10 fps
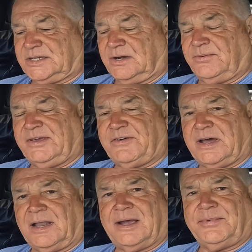So we
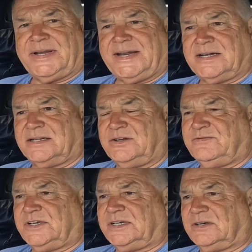felt like we needed a new
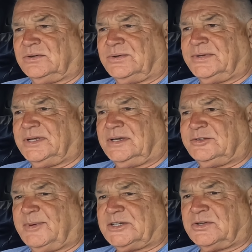vehicle,
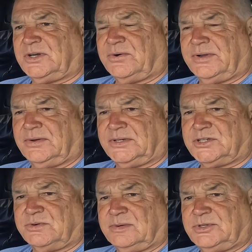especially going on a
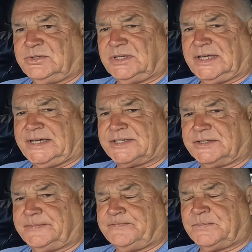trip to
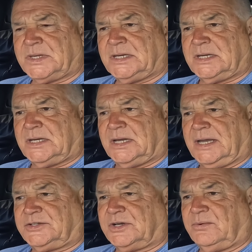Alaska.
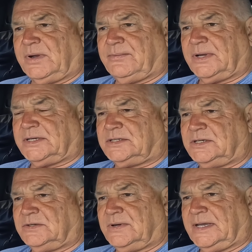And so we went
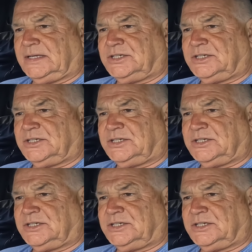to a